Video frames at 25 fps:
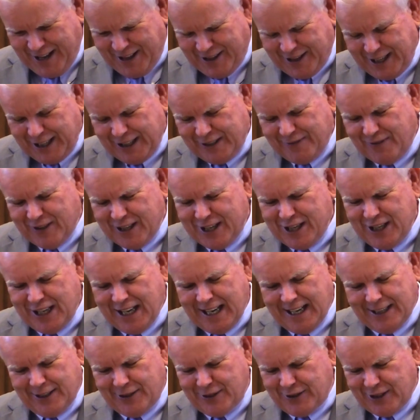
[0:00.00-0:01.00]
These
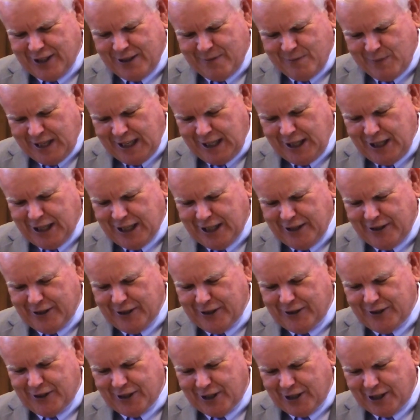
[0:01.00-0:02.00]
vignettes and many
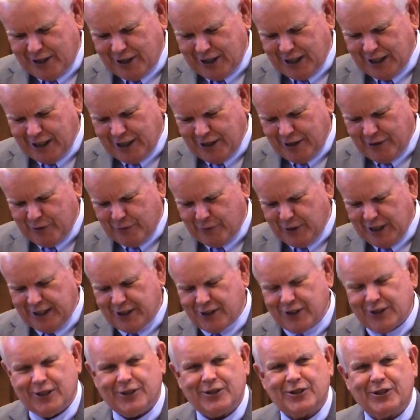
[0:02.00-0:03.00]
others are a
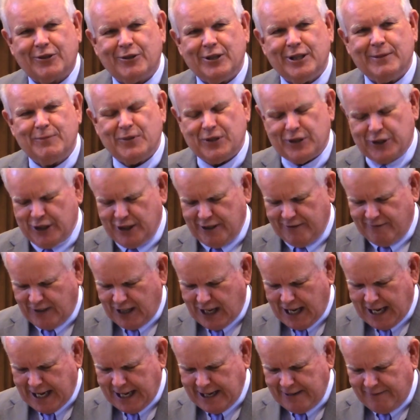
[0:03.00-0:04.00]
rich description of
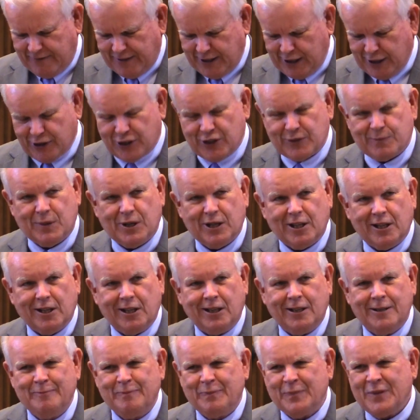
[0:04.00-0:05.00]
life in a
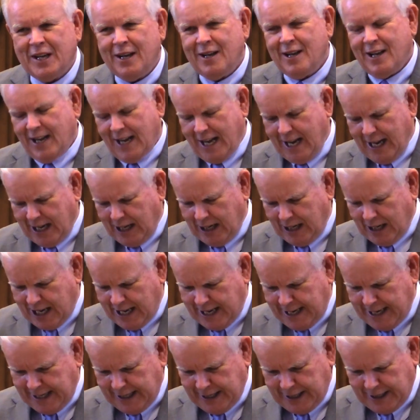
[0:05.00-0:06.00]
small
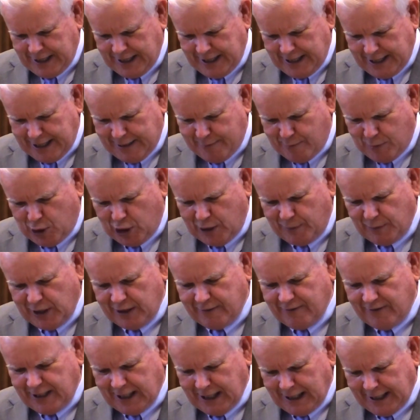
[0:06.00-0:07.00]
outlying
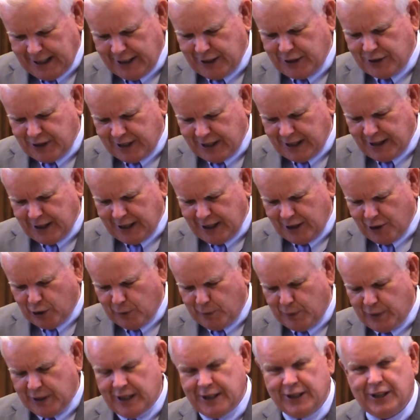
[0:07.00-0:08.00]
Mormon village in the
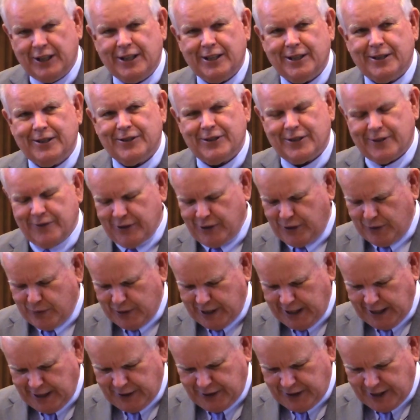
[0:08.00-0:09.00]
opening years of the
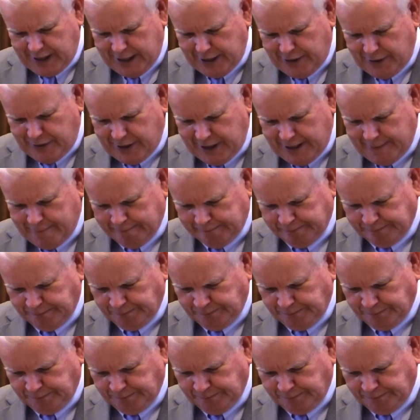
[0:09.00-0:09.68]
20th century.